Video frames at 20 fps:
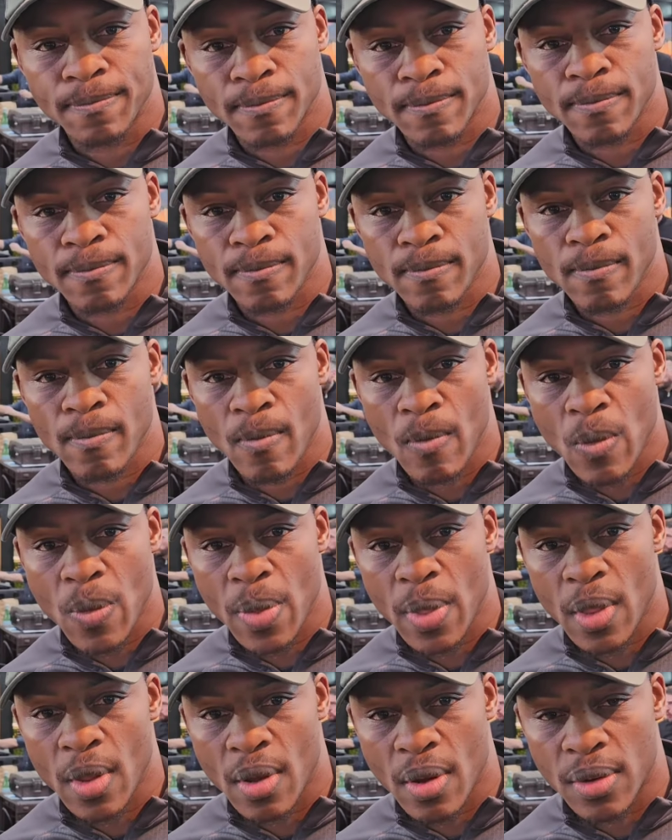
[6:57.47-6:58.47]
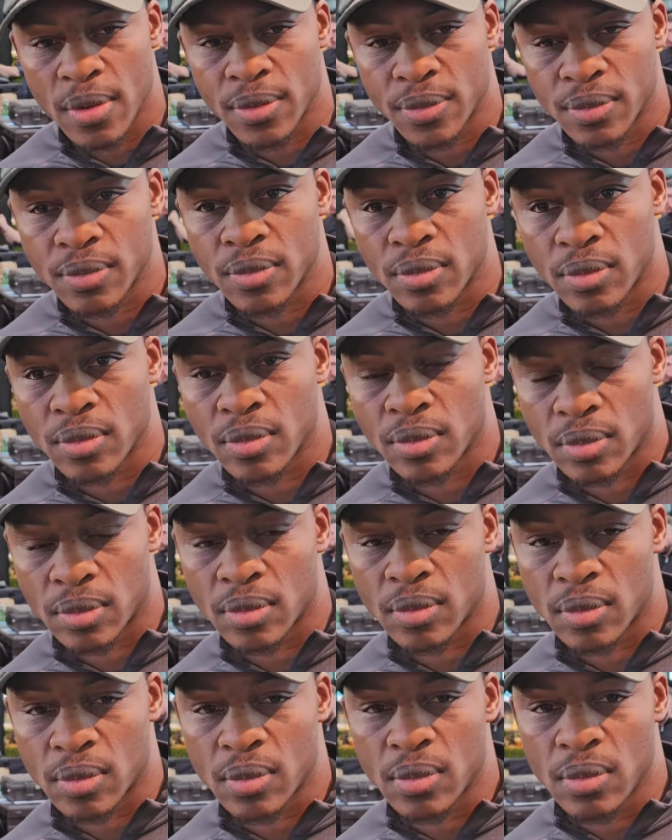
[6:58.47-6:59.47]
Two Southeast London man,
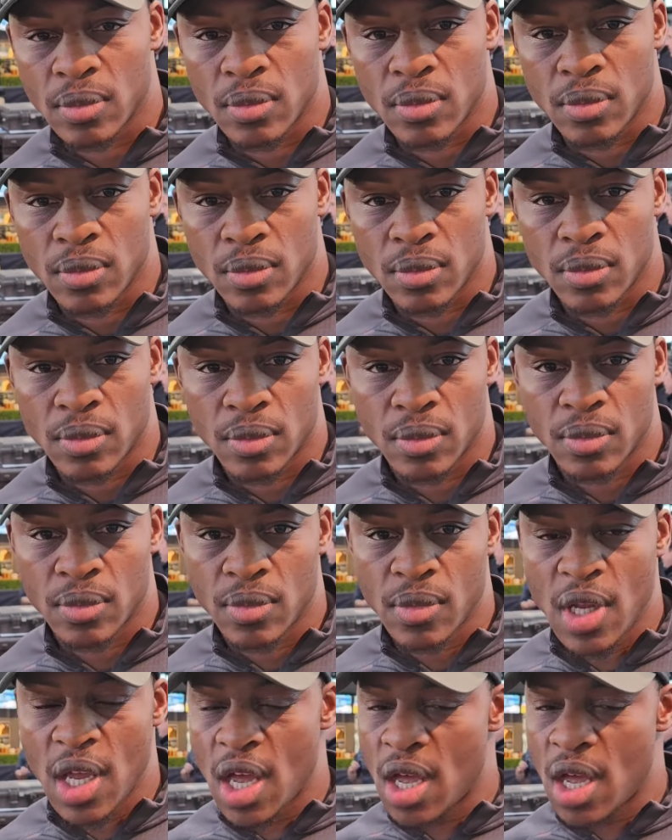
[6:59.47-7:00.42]
you know, scrapping it out in the